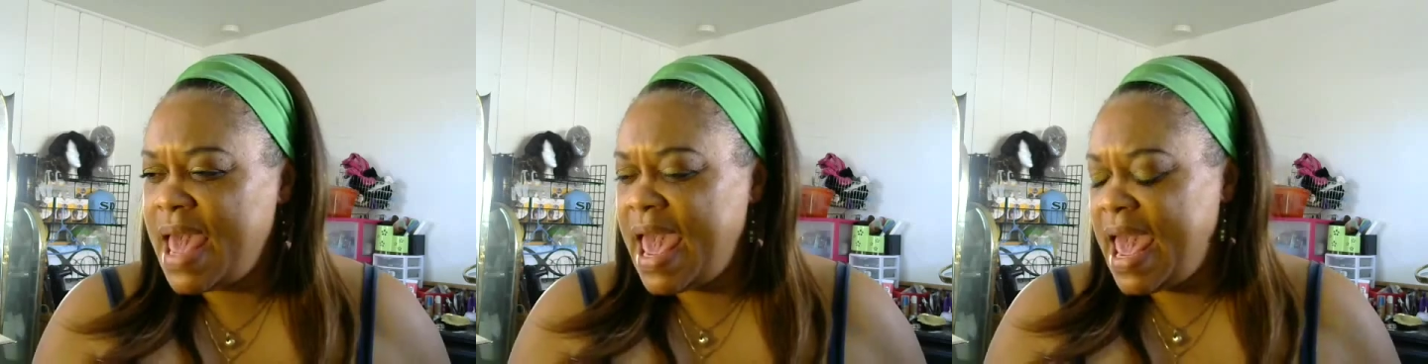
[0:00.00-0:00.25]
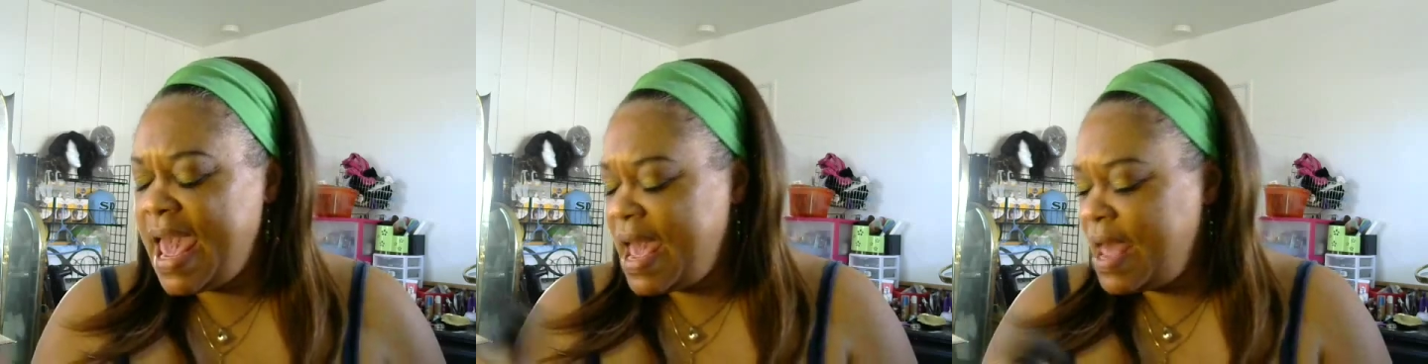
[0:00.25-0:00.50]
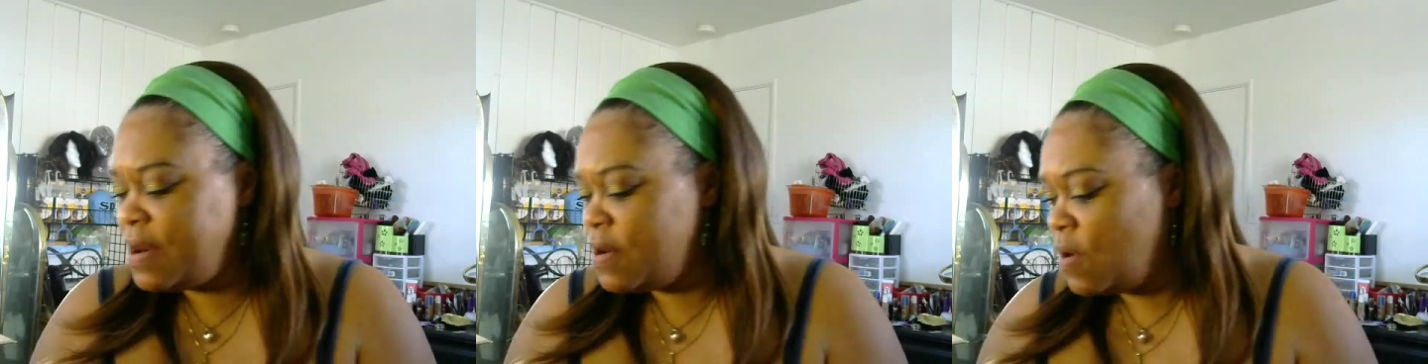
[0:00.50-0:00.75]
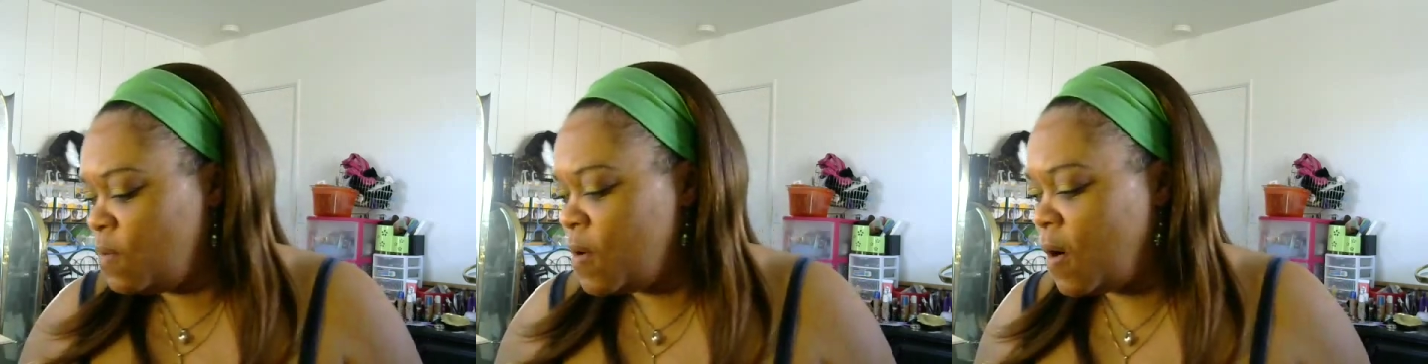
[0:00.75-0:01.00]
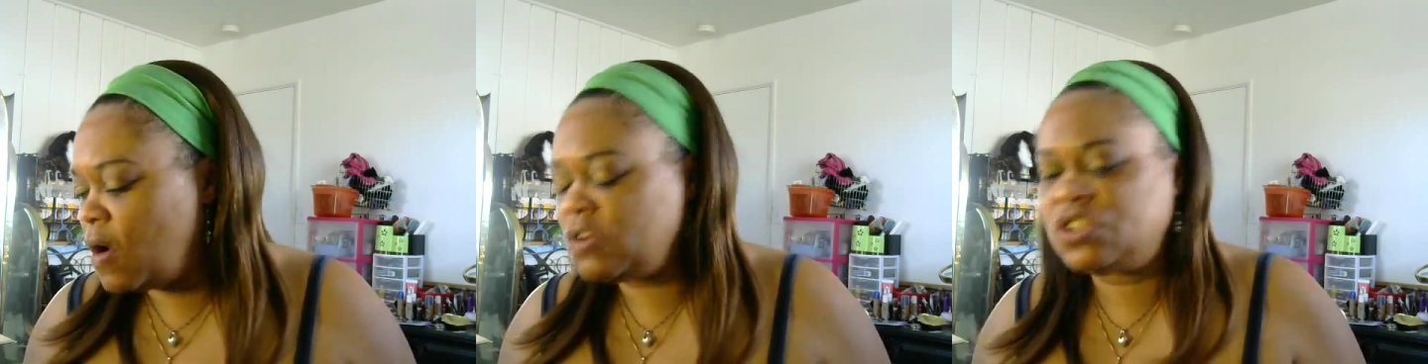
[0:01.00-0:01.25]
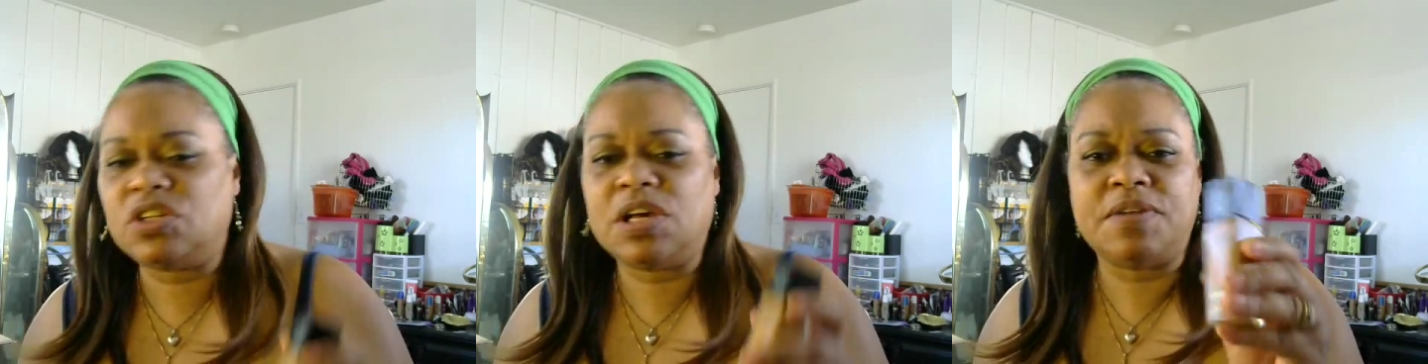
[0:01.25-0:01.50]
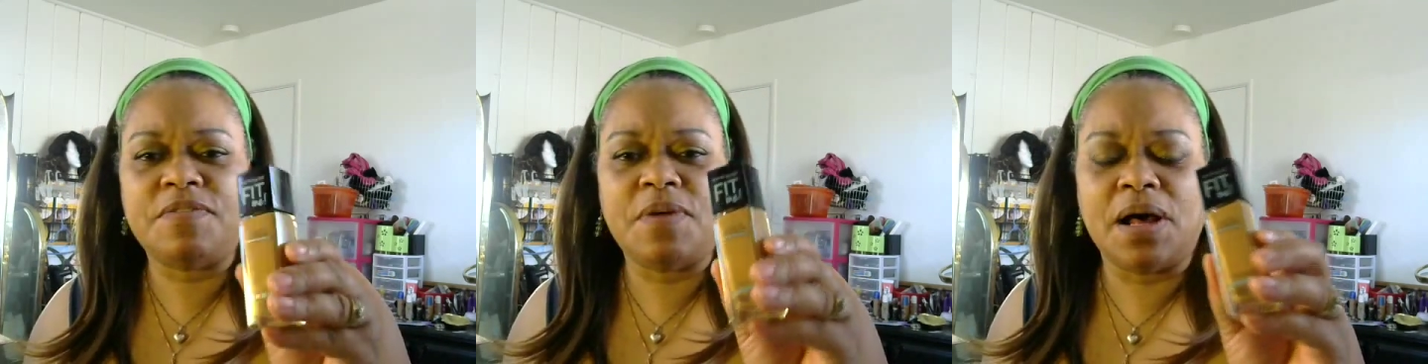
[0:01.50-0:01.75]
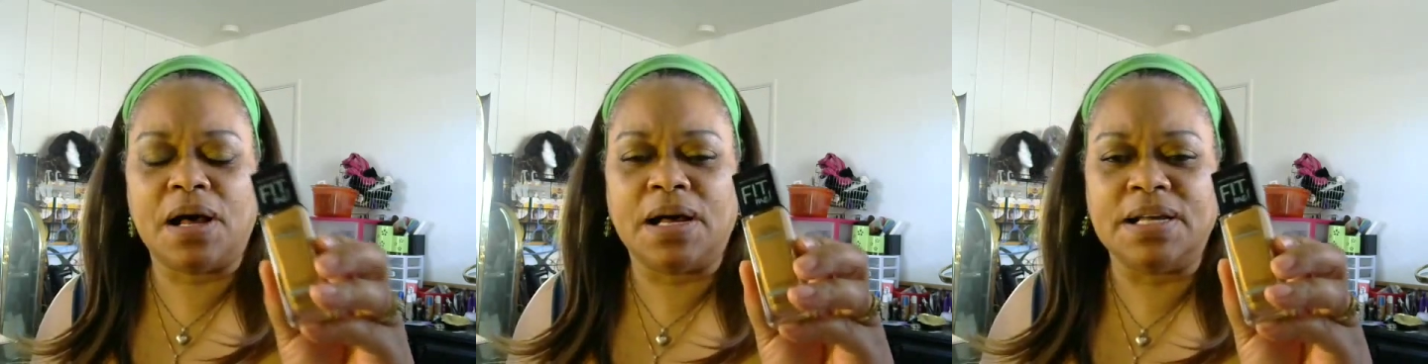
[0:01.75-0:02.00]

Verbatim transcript: and we're also going to uh,